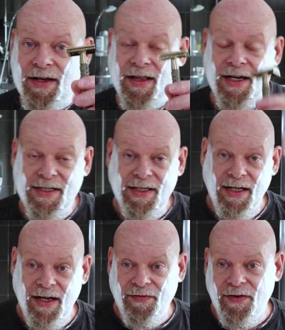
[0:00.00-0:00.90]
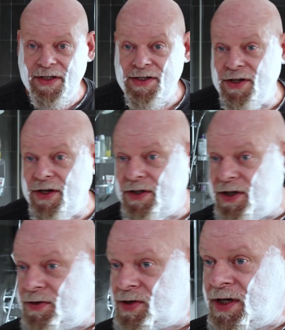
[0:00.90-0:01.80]
That's in there for its third
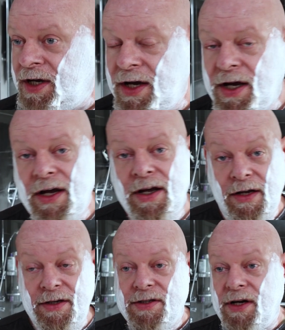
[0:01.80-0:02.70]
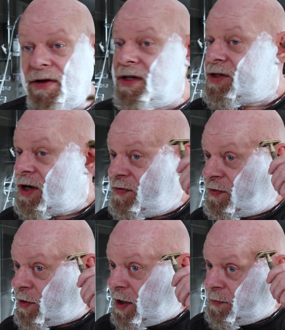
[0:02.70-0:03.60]
use. So let's go
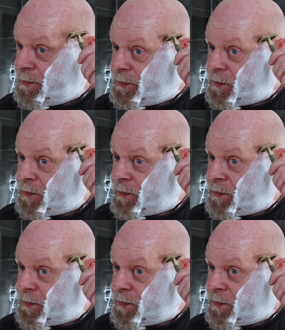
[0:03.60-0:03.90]
for it.